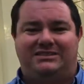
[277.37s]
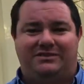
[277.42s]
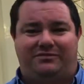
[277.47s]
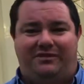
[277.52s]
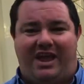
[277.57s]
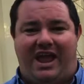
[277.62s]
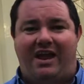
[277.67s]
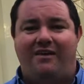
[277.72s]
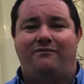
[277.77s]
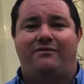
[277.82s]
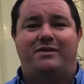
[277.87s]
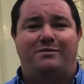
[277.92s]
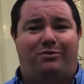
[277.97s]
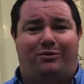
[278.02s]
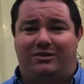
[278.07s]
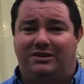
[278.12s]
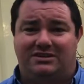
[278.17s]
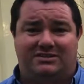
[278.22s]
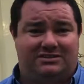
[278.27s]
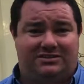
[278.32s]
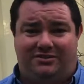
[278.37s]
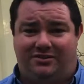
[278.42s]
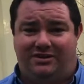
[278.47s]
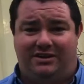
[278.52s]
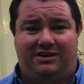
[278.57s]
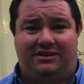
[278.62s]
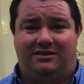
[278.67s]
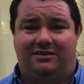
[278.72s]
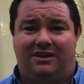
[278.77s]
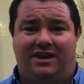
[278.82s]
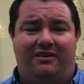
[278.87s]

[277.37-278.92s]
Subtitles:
of everybody's learning.